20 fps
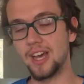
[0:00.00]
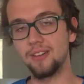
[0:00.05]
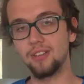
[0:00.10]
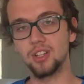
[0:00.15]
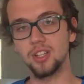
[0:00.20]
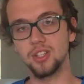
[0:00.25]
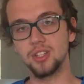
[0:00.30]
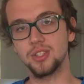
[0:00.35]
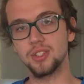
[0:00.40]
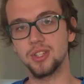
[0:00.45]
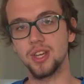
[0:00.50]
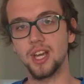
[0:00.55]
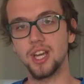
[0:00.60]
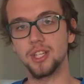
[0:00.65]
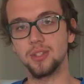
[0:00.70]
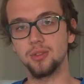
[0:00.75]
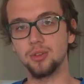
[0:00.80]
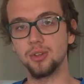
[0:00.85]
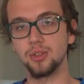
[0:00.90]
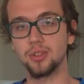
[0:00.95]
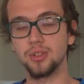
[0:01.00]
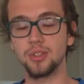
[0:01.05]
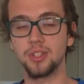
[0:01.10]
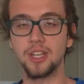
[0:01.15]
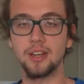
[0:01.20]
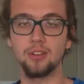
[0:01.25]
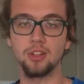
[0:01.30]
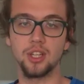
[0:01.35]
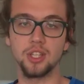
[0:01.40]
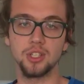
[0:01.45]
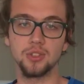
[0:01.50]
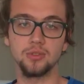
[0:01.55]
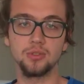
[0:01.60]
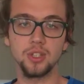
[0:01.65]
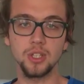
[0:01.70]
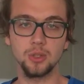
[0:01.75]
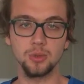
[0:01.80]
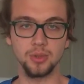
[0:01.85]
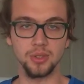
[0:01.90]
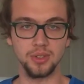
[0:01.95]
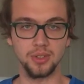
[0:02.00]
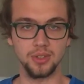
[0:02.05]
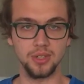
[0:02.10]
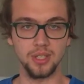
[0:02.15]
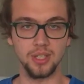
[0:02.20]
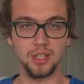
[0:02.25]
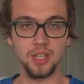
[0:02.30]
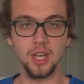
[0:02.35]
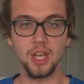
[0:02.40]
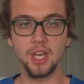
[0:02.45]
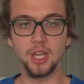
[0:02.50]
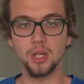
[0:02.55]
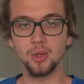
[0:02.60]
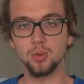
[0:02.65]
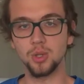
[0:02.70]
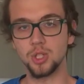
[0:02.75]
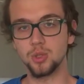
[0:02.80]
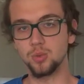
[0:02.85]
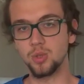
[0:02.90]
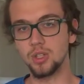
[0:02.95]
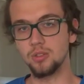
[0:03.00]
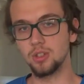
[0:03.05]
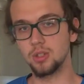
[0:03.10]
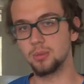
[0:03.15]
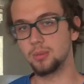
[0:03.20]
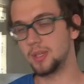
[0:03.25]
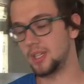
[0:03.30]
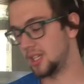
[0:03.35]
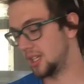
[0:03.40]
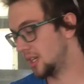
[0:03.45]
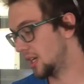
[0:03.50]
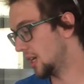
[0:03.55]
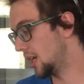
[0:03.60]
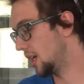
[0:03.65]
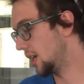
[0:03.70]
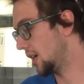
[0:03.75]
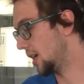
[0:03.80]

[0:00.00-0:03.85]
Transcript: avalanche size versus the avalanche frequency, which we will be